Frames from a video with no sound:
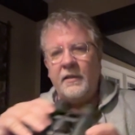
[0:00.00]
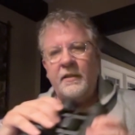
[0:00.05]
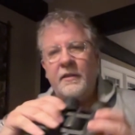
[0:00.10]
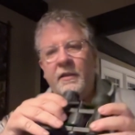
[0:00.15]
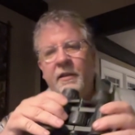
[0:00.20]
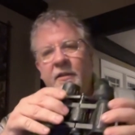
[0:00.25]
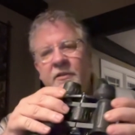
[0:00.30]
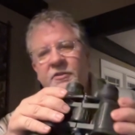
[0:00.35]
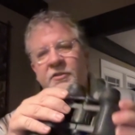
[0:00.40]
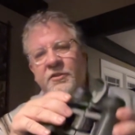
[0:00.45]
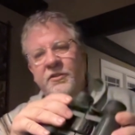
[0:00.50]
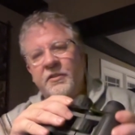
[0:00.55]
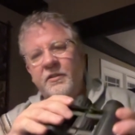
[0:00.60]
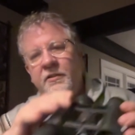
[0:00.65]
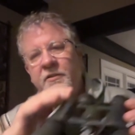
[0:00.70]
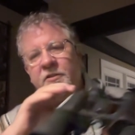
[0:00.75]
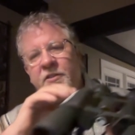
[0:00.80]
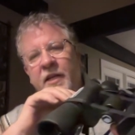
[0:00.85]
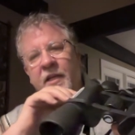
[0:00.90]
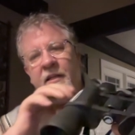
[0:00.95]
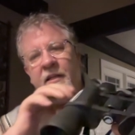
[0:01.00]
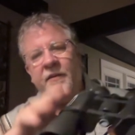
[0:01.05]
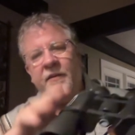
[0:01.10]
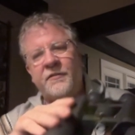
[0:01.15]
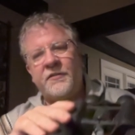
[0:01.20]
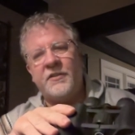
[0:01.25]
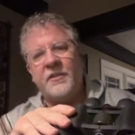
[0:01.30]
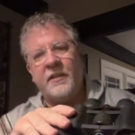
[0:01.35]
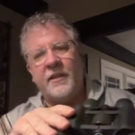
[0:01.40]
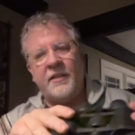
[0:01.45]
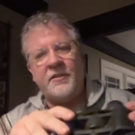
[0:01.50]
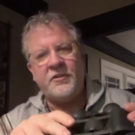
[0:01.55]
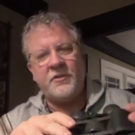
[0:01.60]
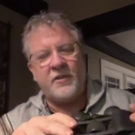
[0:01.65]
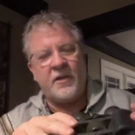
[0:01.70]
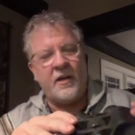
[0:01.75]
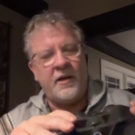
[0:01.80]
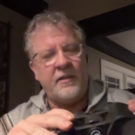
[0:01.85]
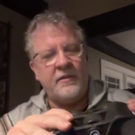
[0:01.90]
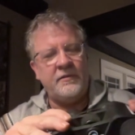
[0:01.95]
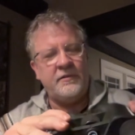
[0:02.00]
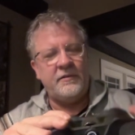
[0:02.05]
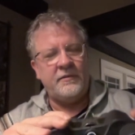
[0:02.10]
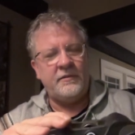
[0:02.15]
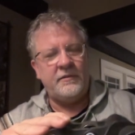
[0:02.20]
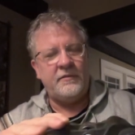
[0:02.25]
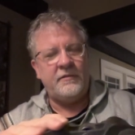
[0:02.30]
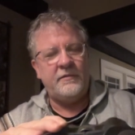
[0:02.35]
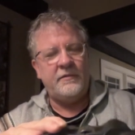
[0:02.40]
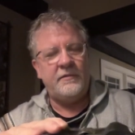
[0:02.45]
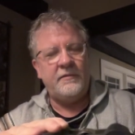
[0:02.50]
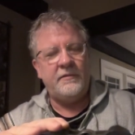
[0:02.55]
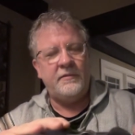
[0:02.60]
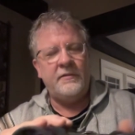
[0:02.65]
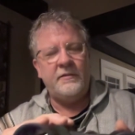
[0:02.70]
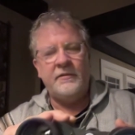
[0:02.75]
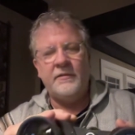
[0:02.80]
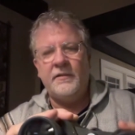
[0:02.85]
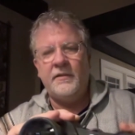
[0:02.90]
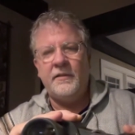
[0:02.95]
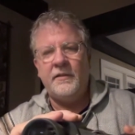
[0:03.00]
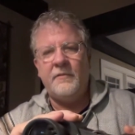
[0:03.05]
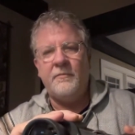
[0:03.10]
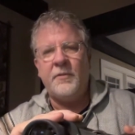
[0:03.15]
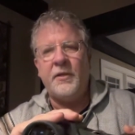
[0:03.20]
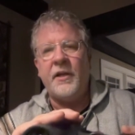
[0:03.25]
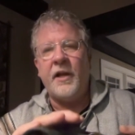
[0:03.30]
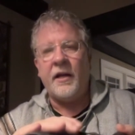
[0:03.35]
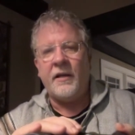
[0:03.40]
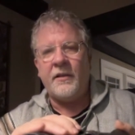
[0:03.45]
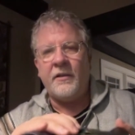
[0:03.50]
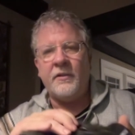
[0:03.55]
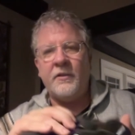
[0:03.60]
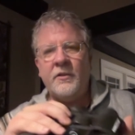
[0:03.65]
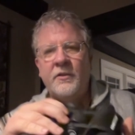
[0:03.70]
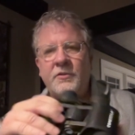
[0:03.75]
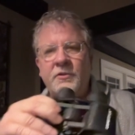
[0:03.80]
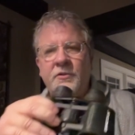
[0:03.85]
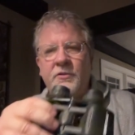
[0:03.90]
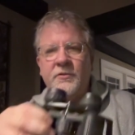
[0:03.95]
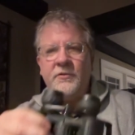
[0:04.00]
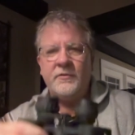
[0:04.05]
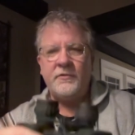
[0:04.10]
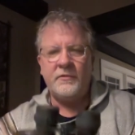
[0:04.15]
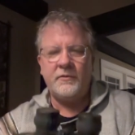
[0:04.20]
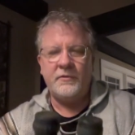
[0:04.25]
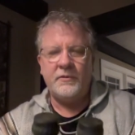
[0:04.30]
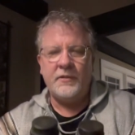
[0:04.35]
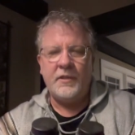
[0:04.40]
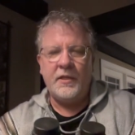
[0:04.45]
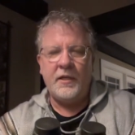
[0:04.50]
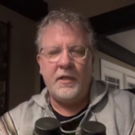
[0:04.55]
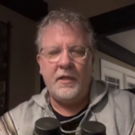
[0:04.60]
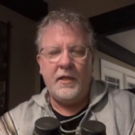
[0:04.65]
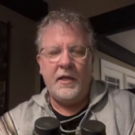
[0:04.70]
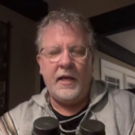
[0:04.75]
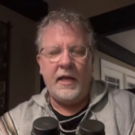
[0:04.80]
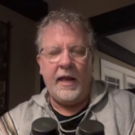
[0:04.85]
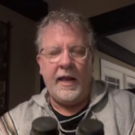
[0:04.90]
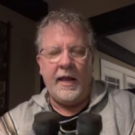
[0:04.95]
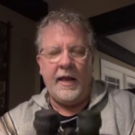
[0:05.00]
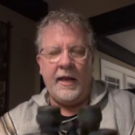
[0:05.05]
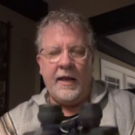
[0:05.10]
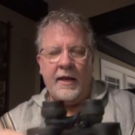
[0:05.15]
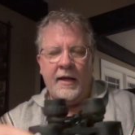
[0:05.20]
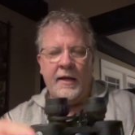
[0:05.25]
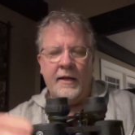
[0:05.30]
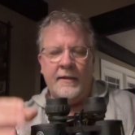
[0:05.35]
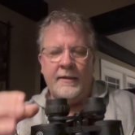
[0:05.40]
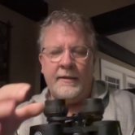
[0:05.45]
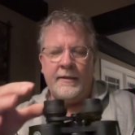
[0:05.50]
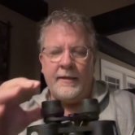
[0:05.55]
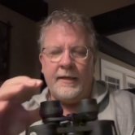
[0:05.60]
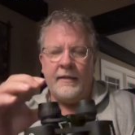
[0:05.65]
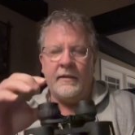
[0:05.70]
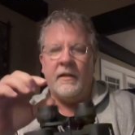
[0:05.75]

this set of Celestron binoculars, and I